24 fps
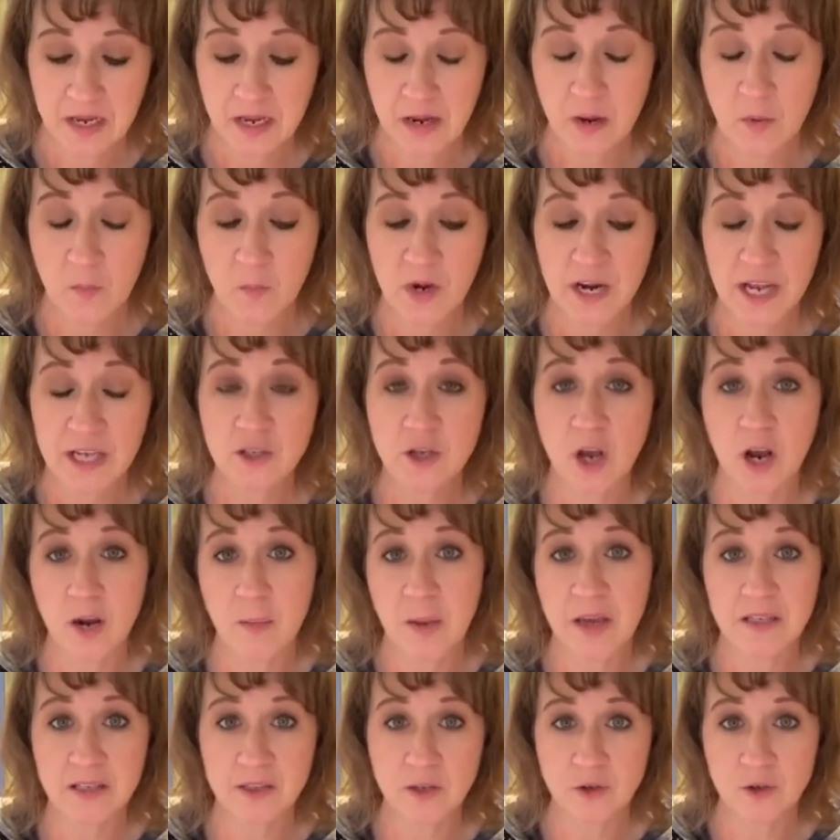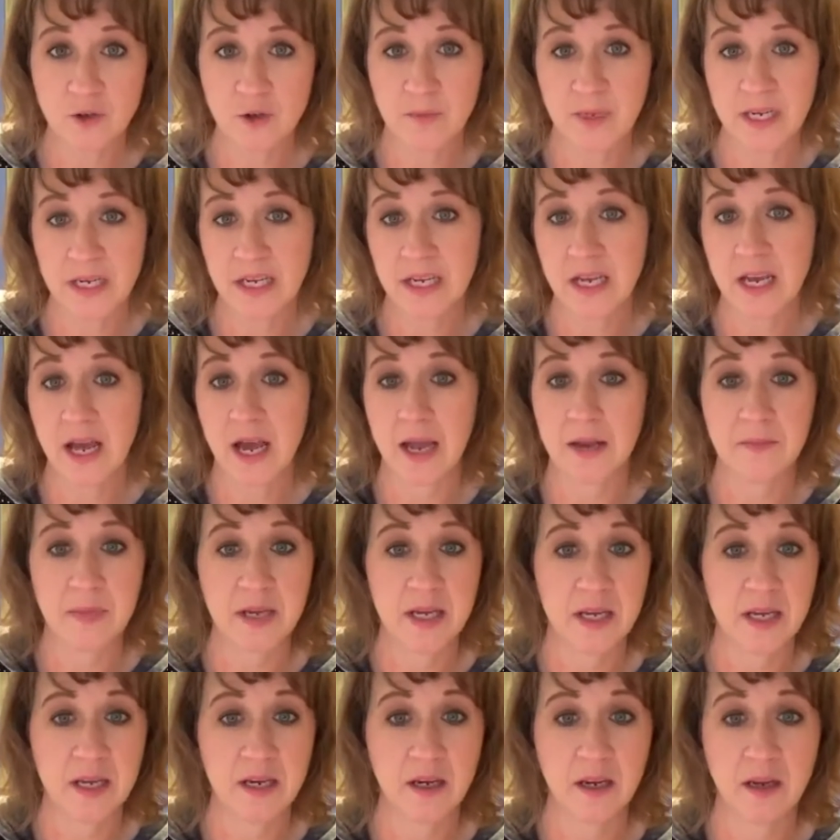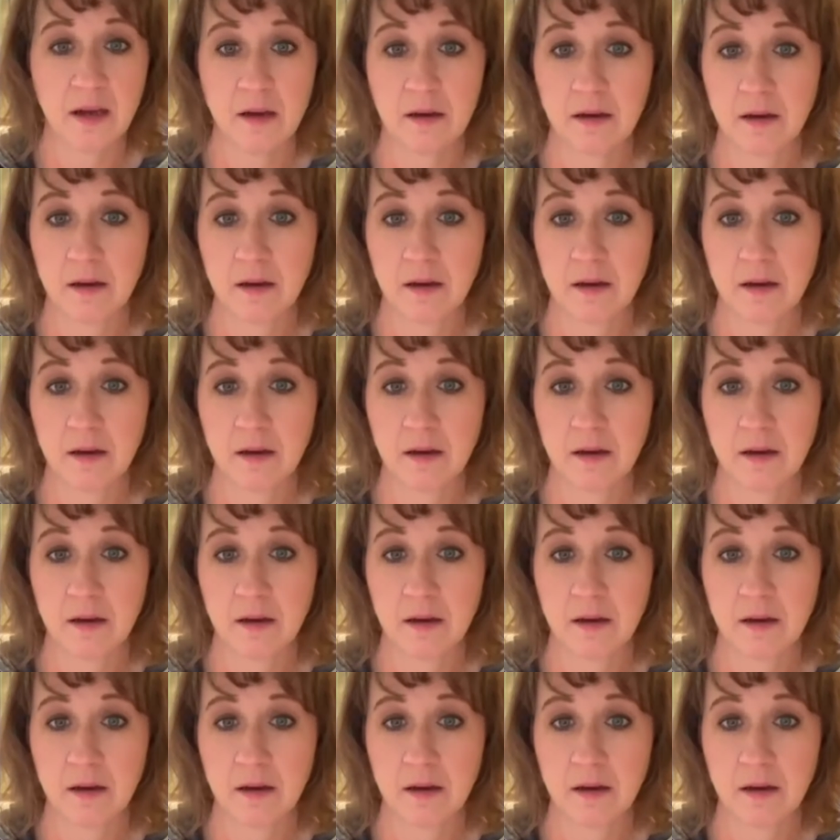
And when I talk about social media, I mean